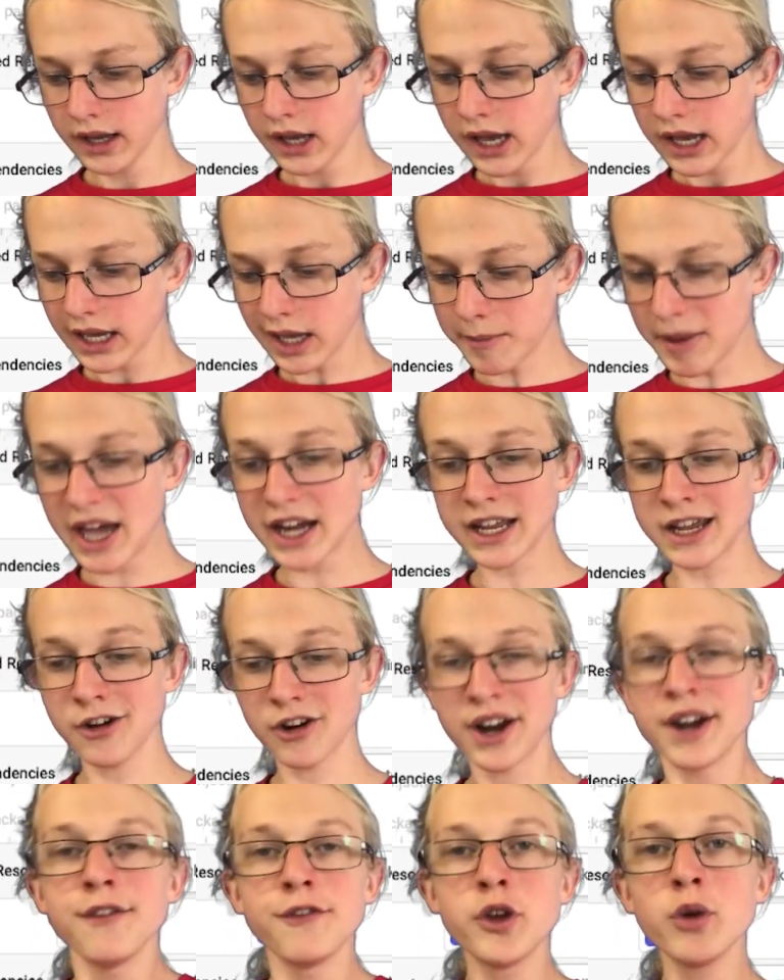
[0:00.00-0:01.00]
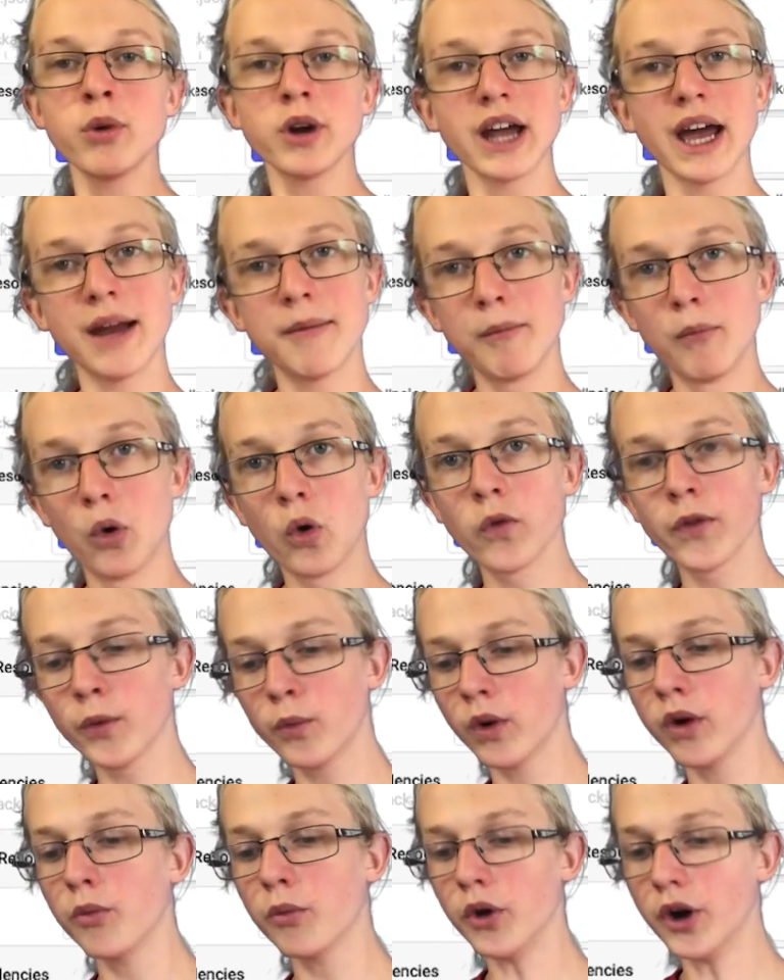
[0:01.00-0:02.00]
Come out here, and if you want to add more than
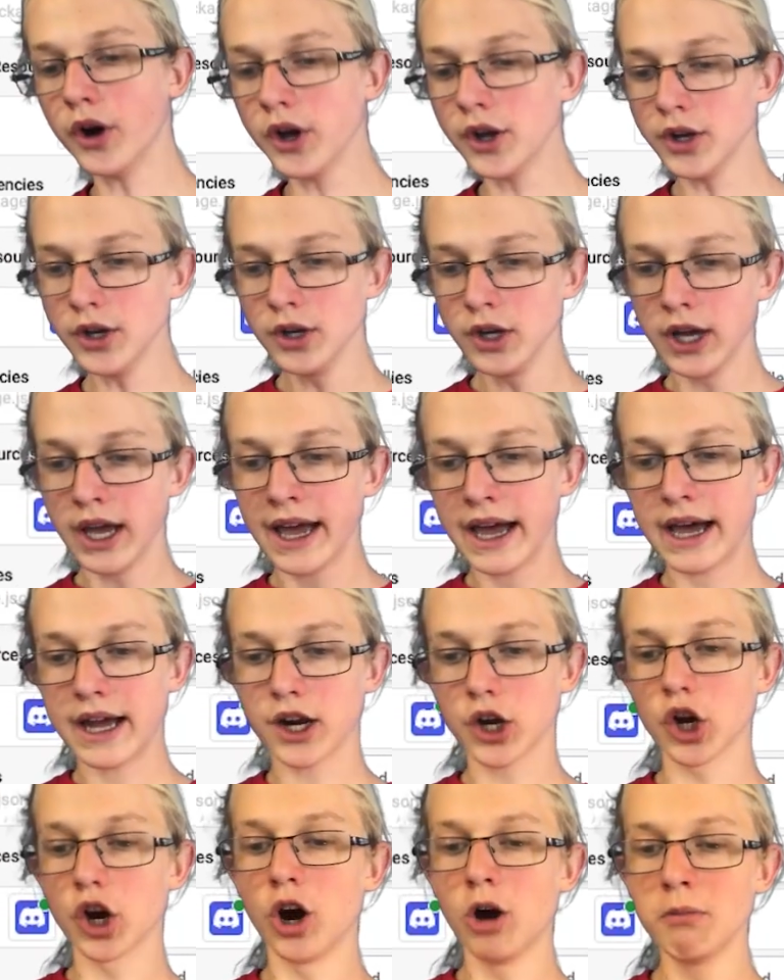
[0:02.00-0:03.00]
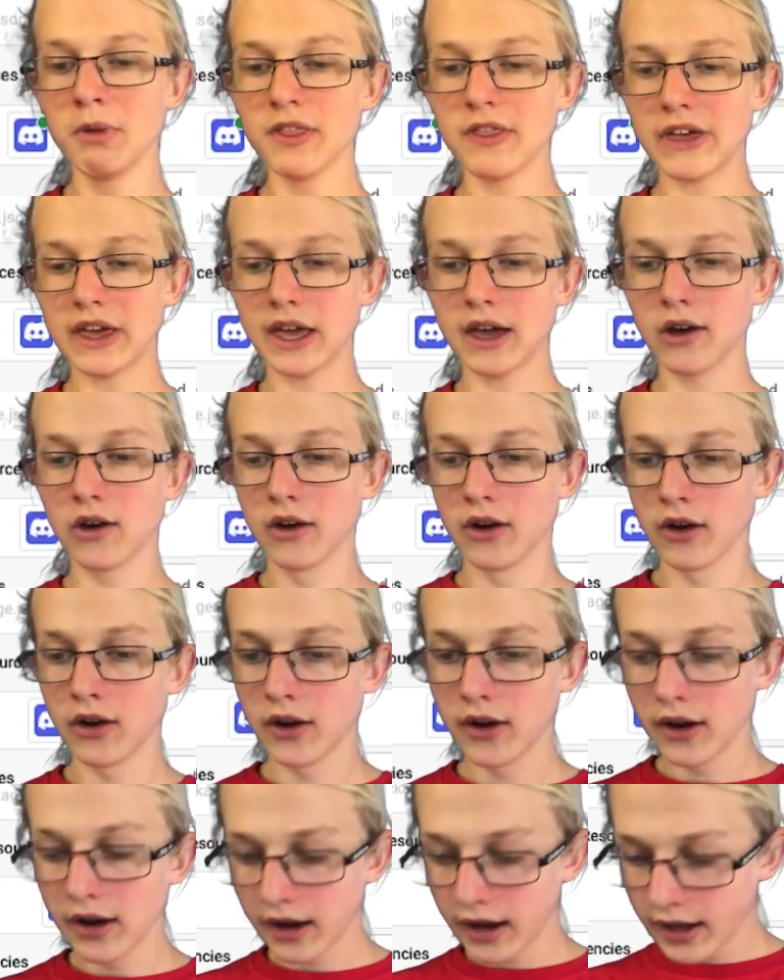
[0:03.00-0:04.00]
one word, add a comma there,
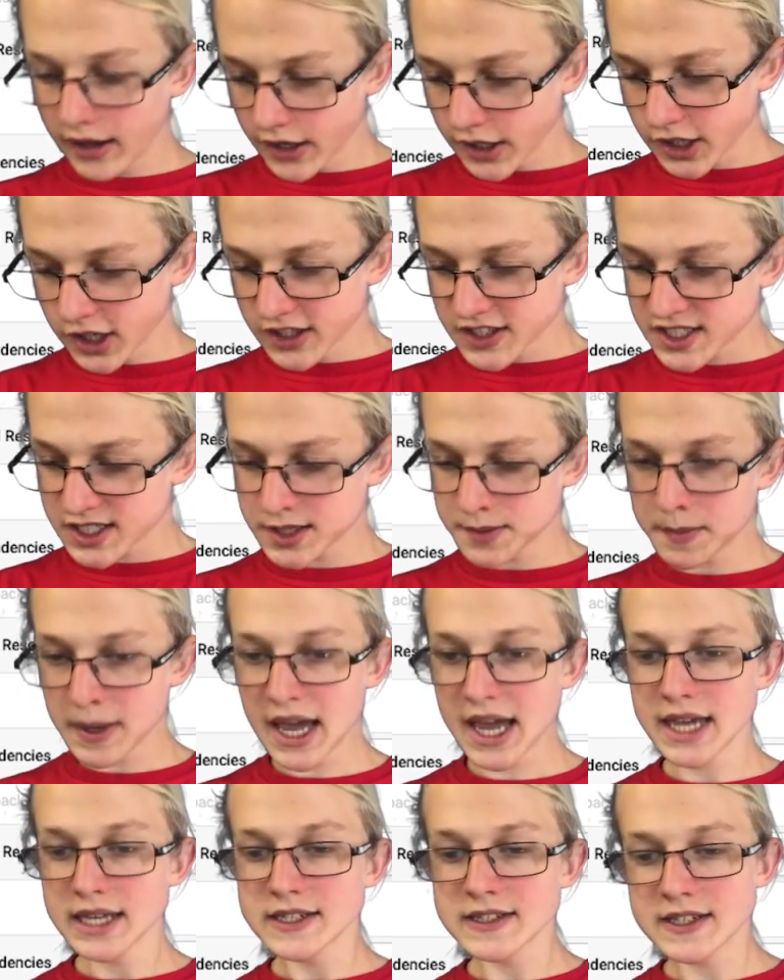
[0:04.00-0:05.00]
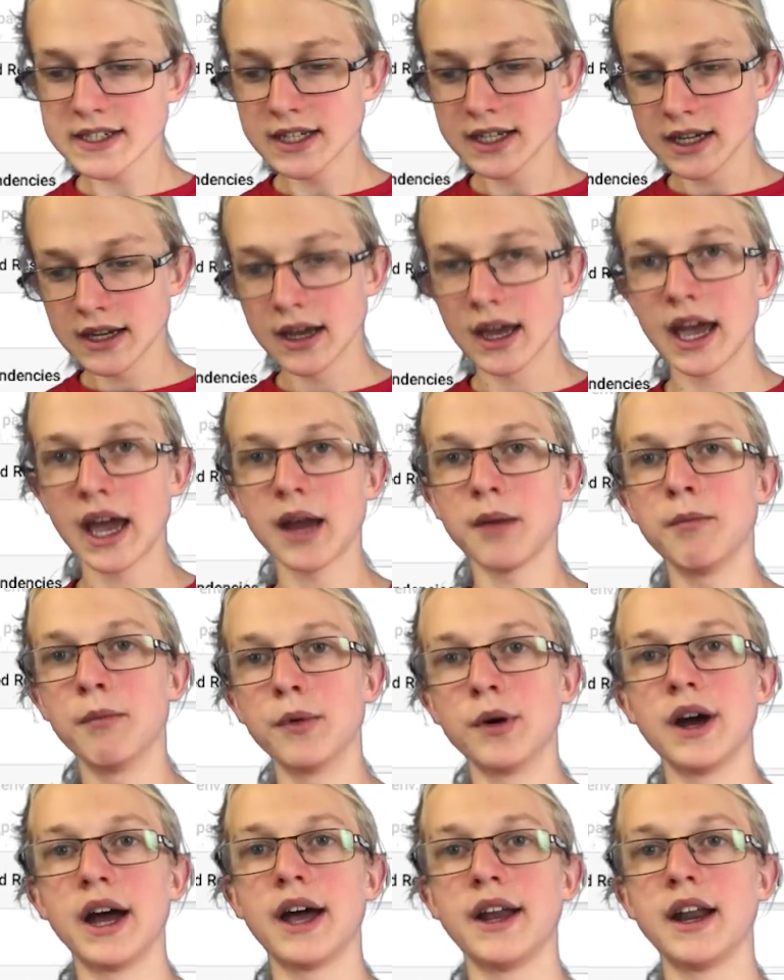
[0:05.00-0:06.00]
space, and
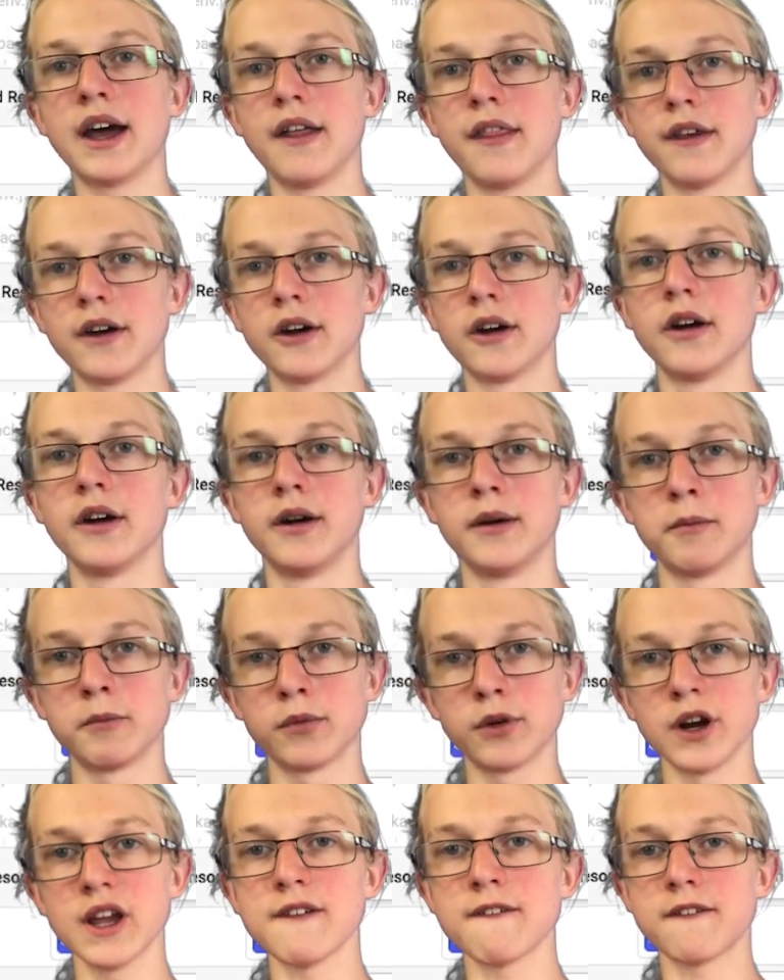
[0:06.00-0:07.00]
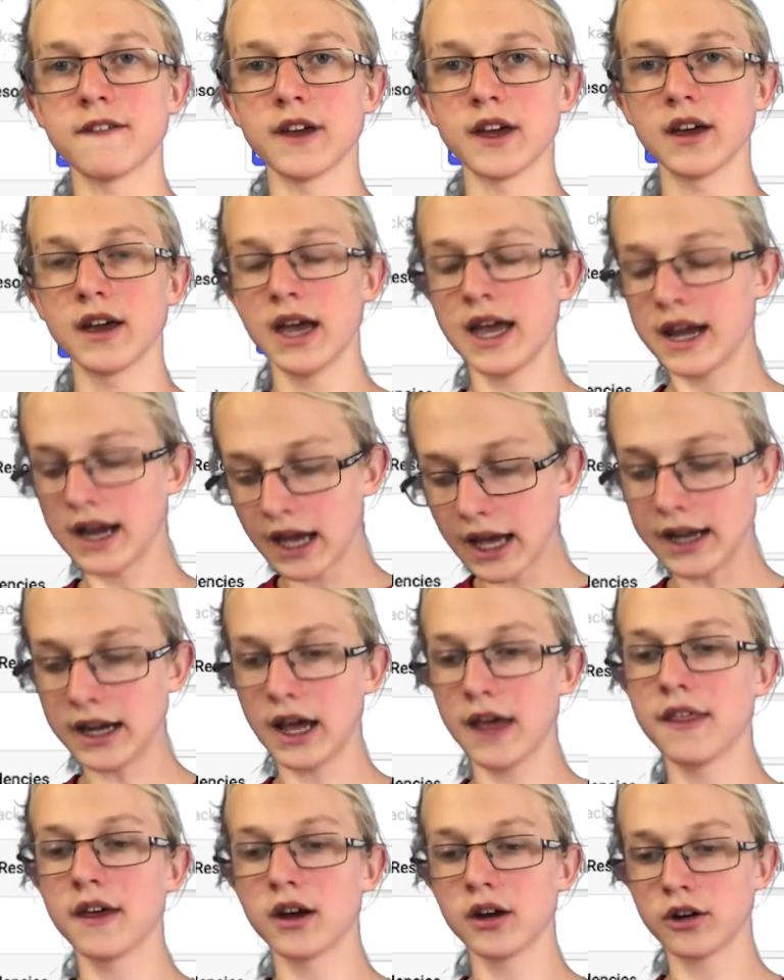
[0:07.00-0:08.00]
another prefix, and
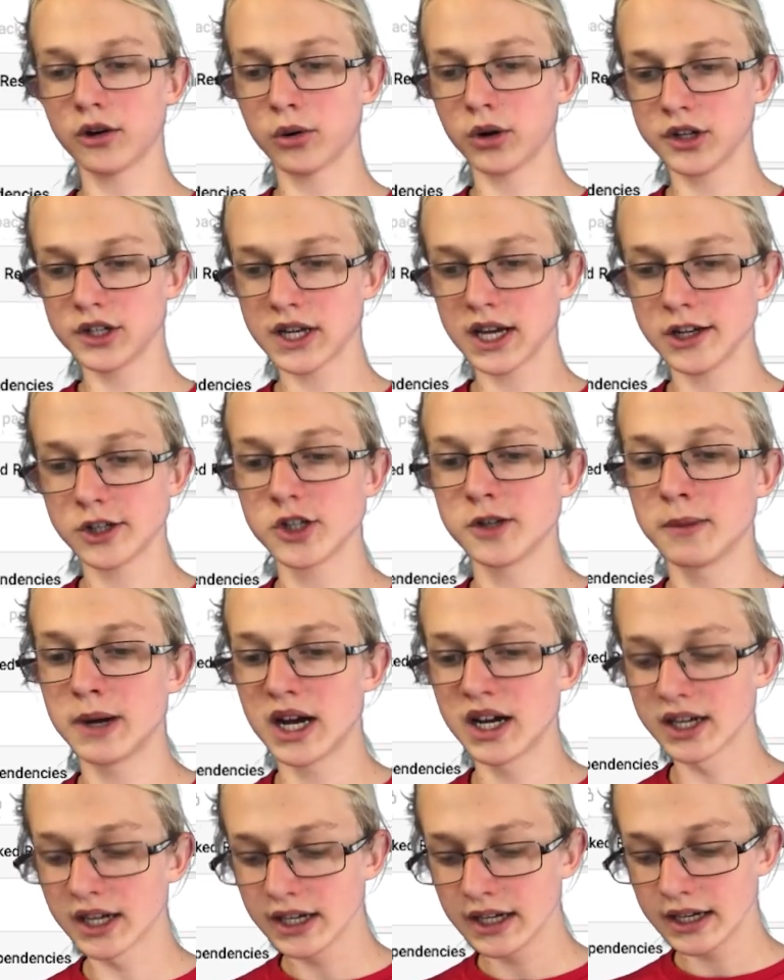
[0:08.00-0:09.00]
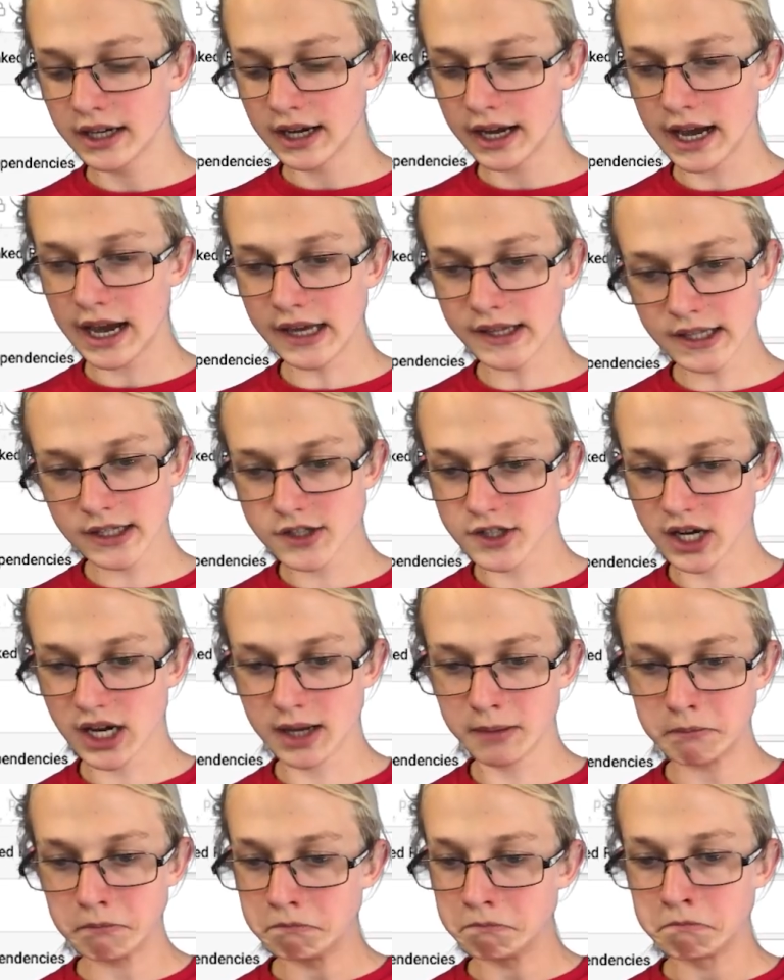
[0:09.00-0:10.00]
another quotation mark. And then type
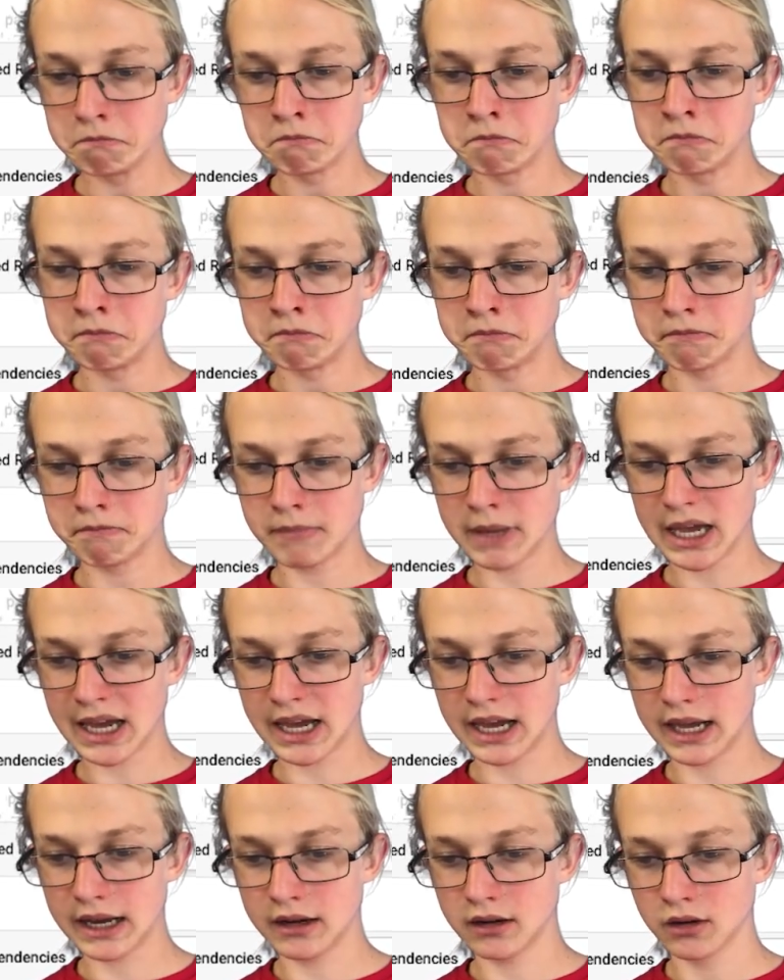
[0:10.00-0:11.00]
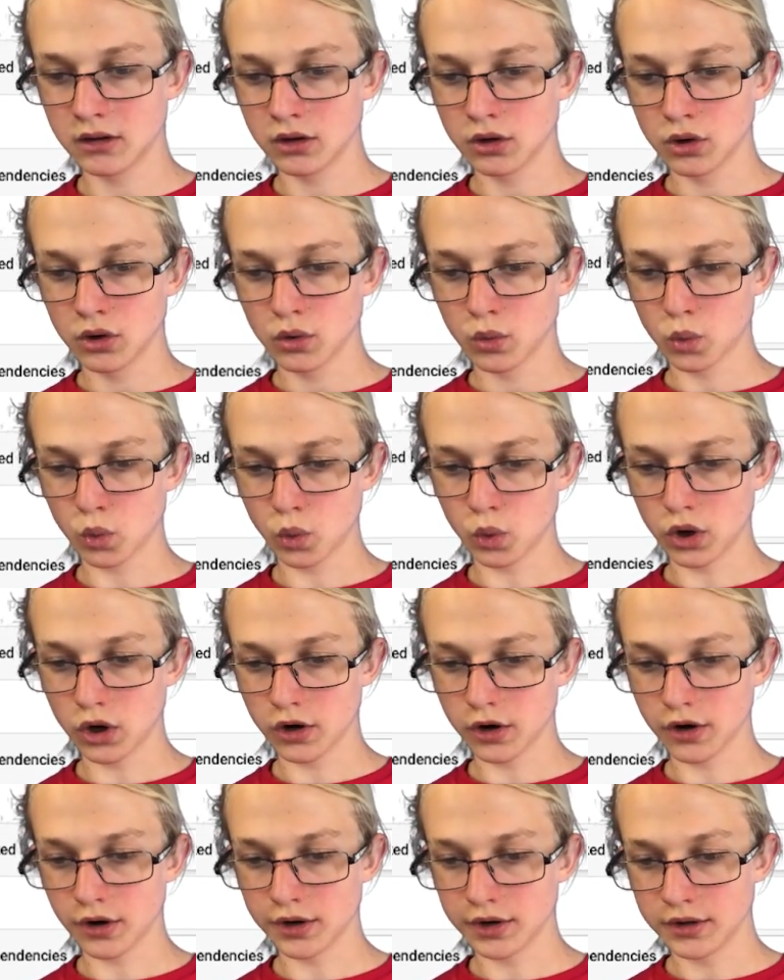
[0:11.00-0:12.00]
banned
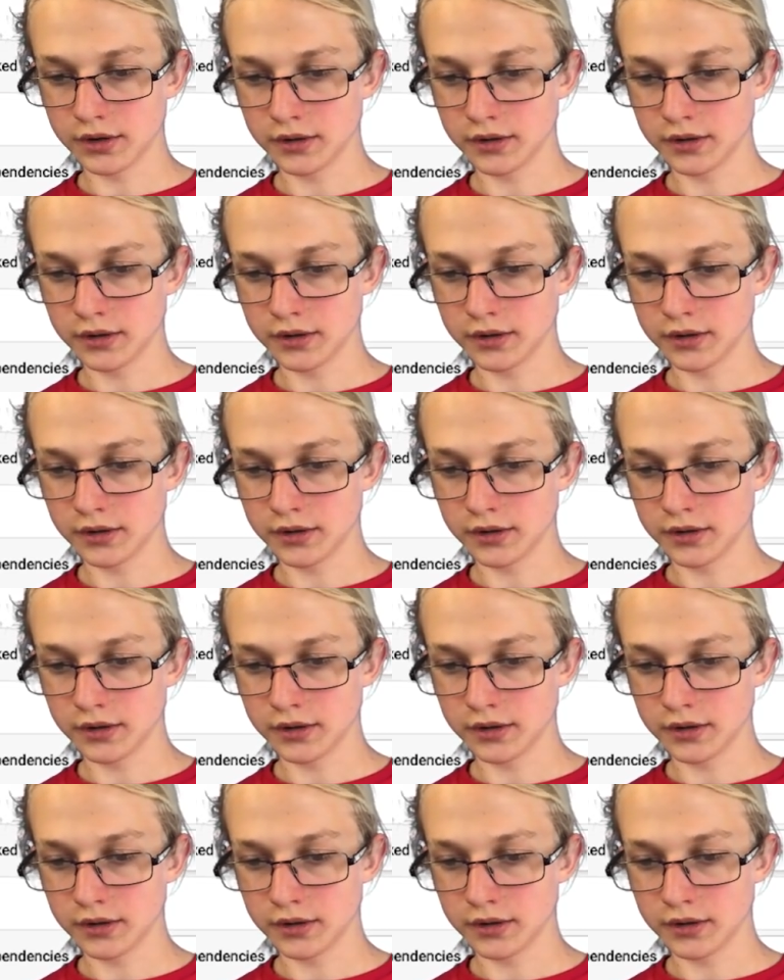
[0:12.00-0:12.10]
word